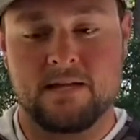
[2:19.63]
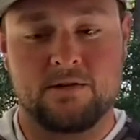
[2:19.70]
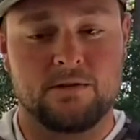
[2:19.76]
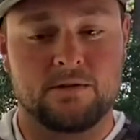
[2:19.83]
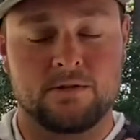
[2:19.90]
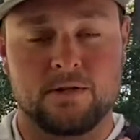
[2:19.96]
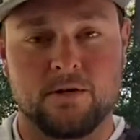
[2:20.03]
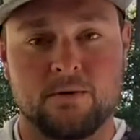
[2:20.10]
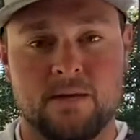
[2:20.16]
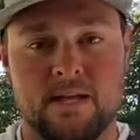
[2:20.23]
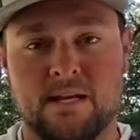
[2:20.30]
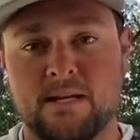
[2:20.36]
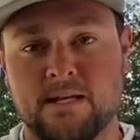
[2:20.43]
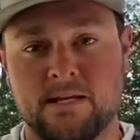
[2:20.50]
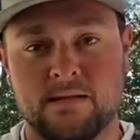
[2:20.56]
You can throw
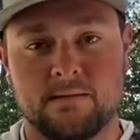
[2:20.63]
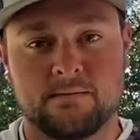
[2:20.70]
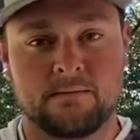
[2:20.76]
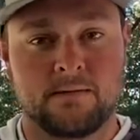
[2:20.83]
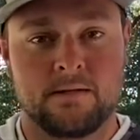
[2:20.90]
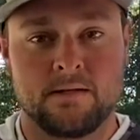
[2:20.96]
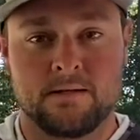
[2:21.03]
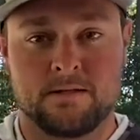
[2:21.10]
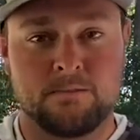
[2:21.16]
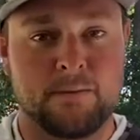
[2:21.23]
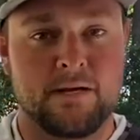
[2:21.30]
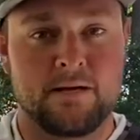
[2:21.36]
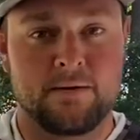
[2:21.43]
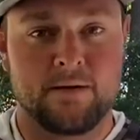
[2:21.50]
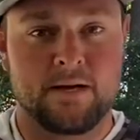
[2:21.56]
any
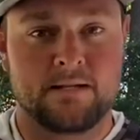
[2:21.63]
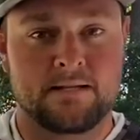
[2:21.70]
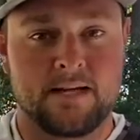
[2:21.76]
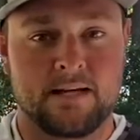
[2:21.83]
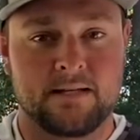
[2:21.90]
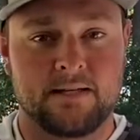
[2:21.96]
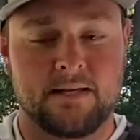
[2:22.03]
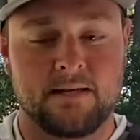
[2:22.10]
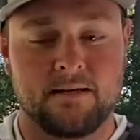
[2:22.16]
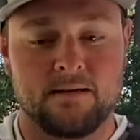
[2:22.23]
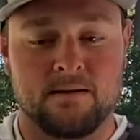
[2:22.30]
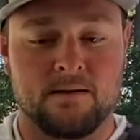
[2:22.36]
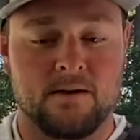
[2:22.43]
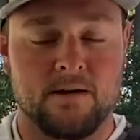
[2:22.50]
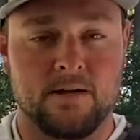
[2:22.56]
spinning rod technique
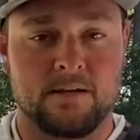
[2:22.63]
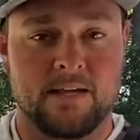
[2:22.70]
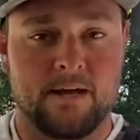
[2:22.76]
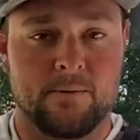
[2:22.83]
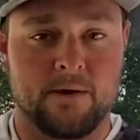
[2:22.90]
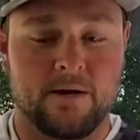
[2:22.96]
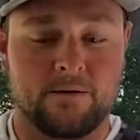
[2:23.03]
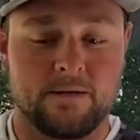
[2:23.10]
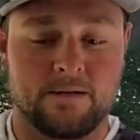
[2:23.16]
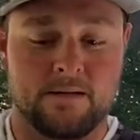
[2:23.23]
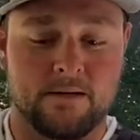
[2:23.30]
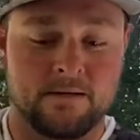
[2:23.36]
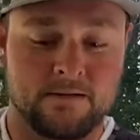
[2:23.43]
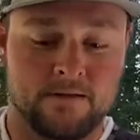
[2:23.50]
on that rod right there.